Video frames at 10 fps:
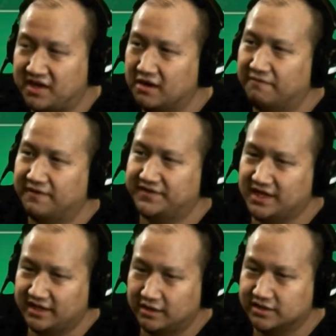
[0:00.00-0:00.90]
you know,
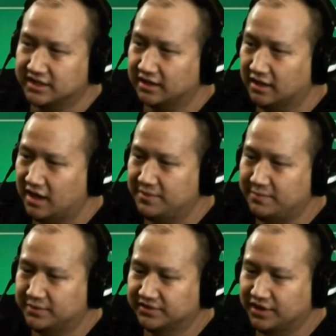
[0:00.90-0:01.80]
15 years. Like, a lot of
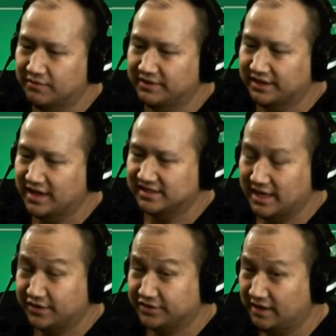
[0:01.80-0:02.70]
people don't realize
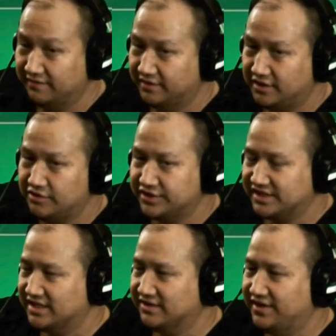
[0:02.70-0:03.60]
actually I have a huge
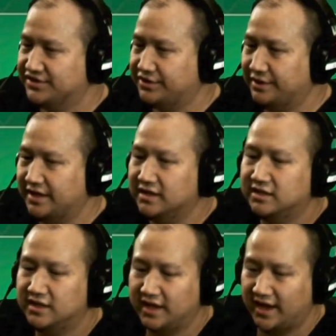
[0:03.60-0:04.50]
extensive history
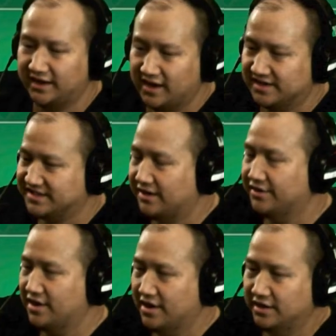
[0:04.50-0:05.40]
and kind of
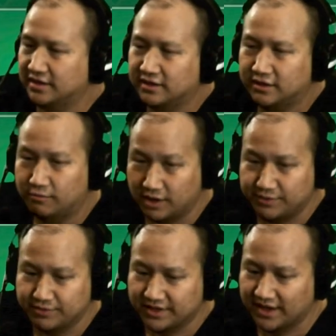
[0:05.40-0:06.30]
settled on what
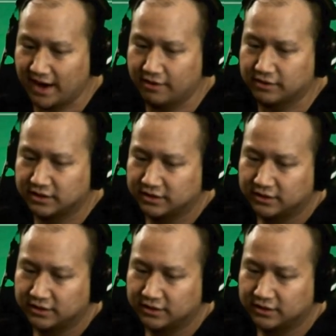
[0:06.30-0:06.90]
I'm doing now.